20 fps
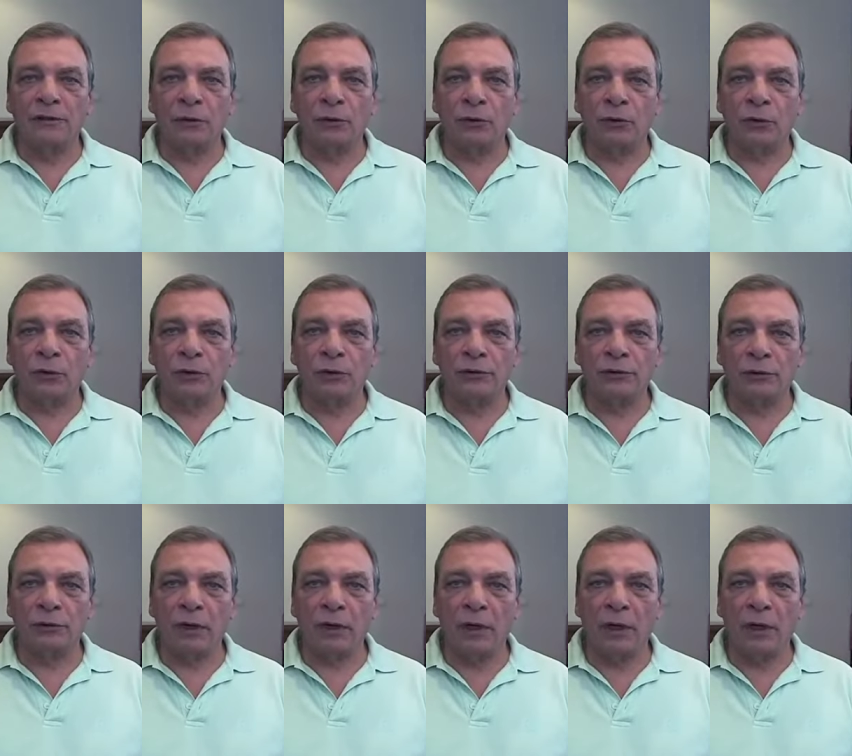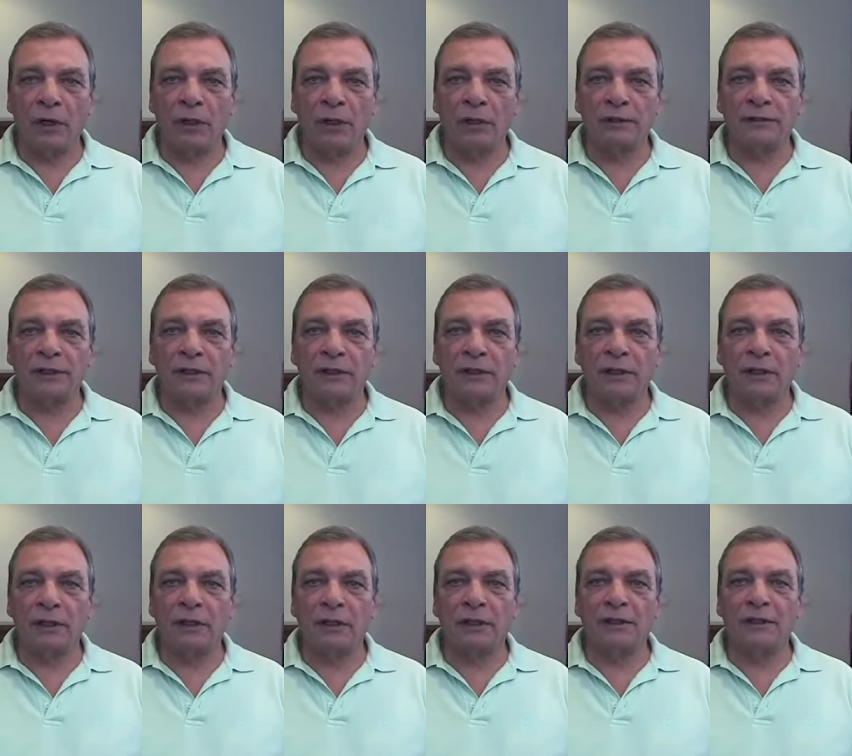So close your eyes
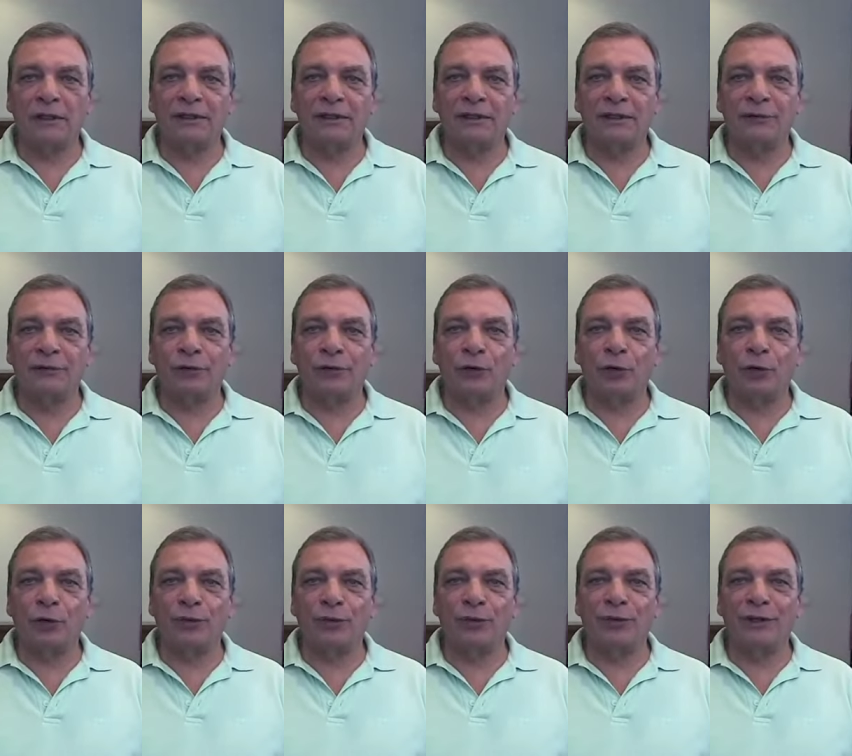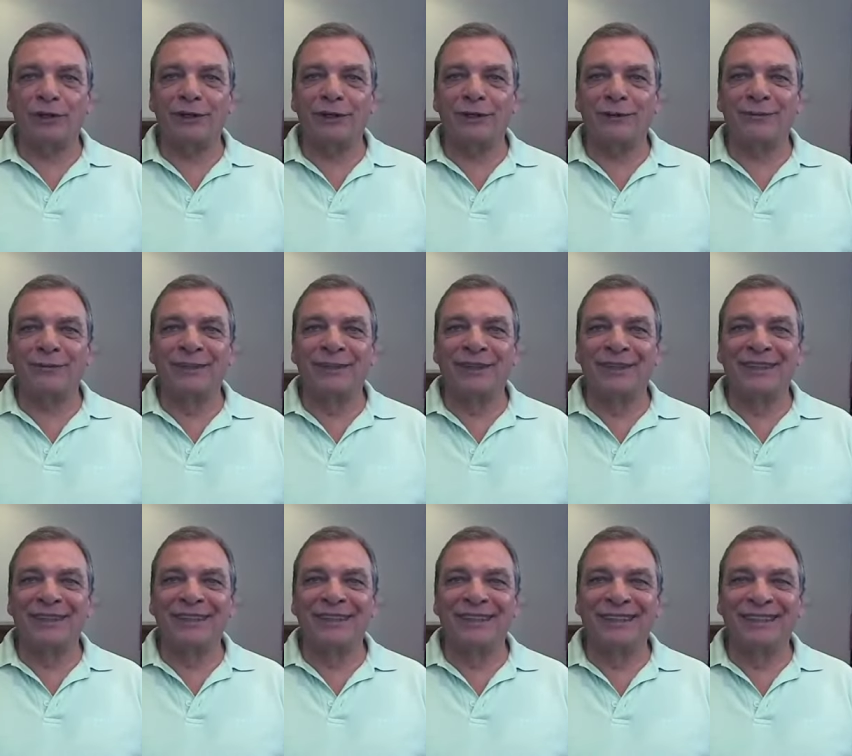again. If you open them,
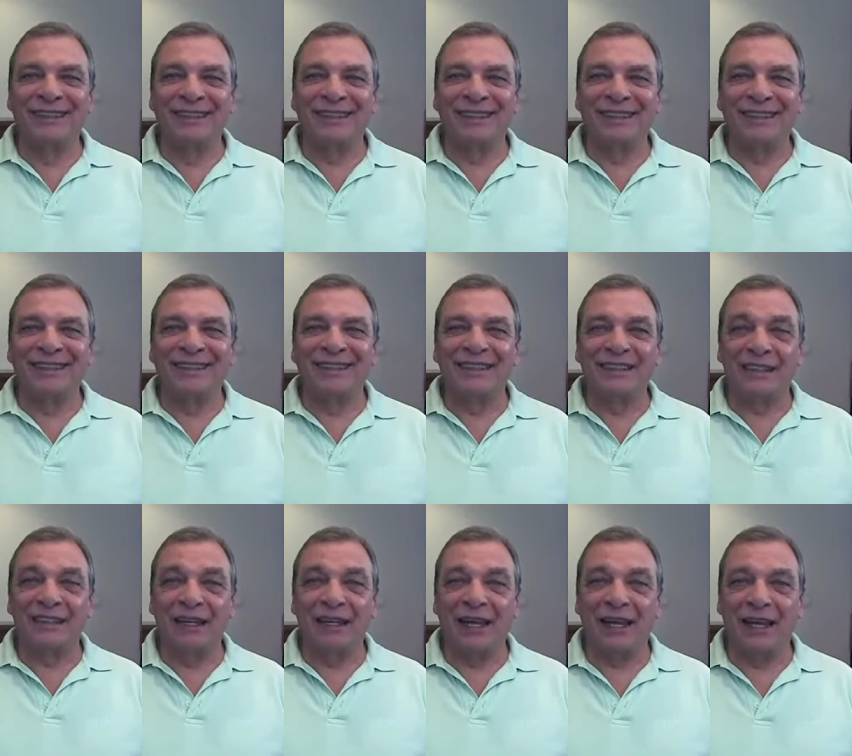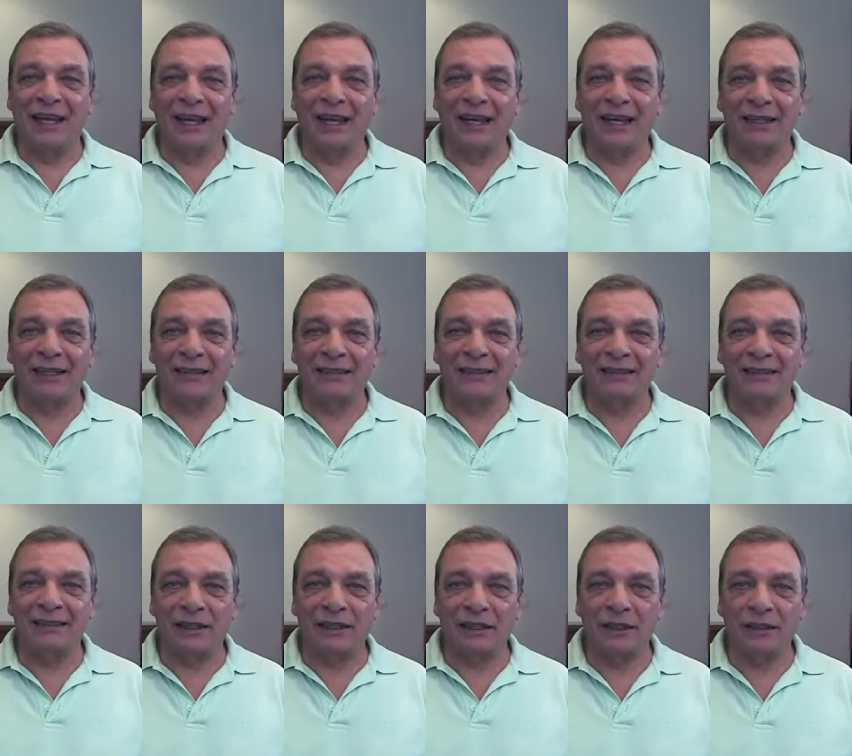
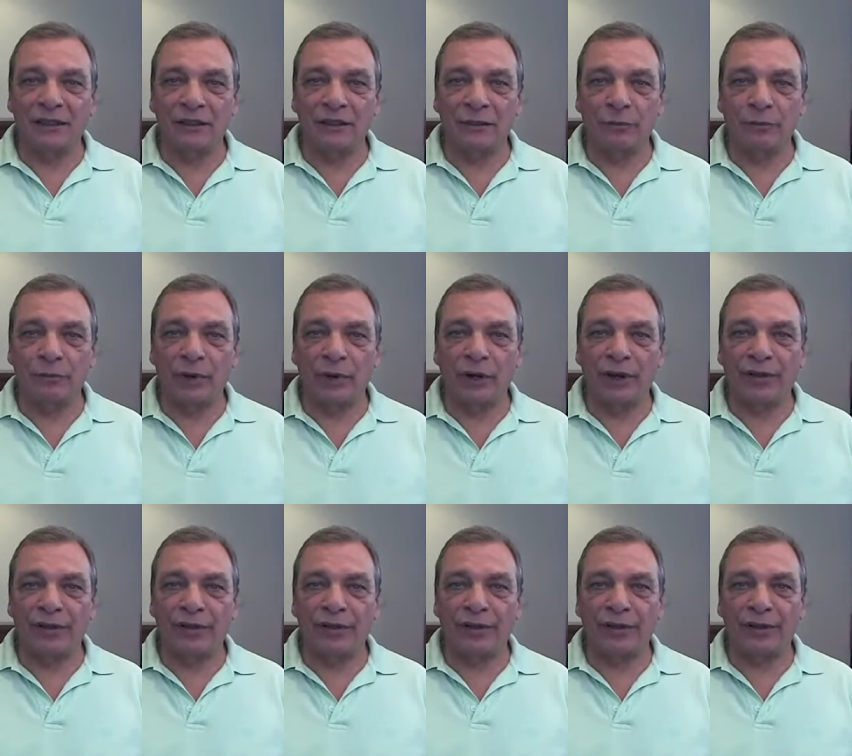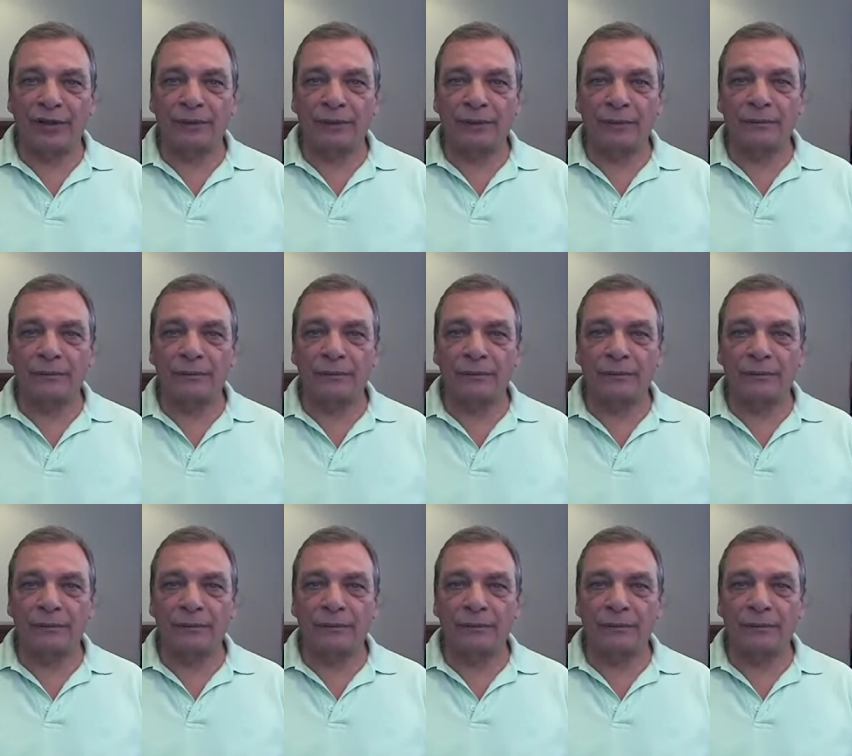relax, take a deep breath.